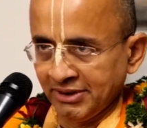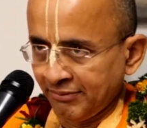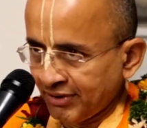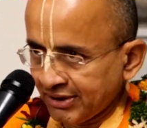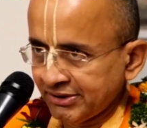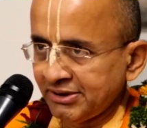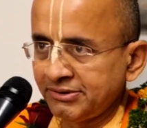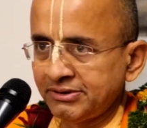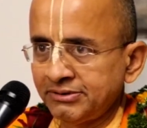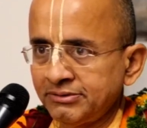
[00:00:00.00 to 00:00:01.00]
Then
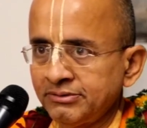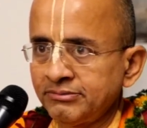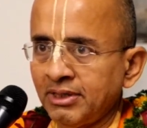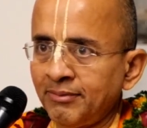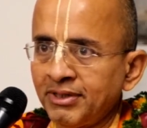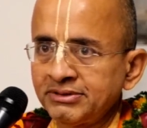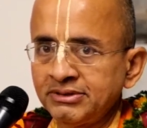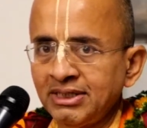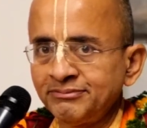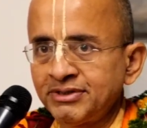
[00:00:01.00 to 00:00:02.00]
Matajis
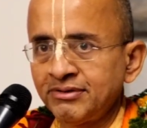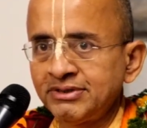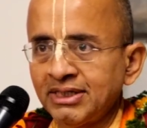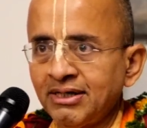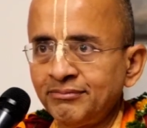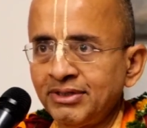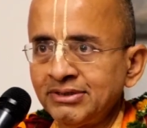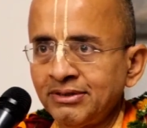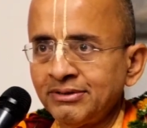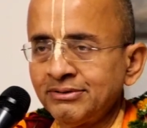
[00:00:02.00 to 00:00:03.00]
amongst themselves they come
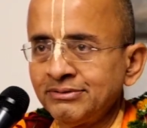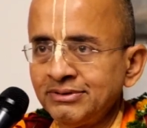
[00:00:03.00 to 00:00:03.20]
and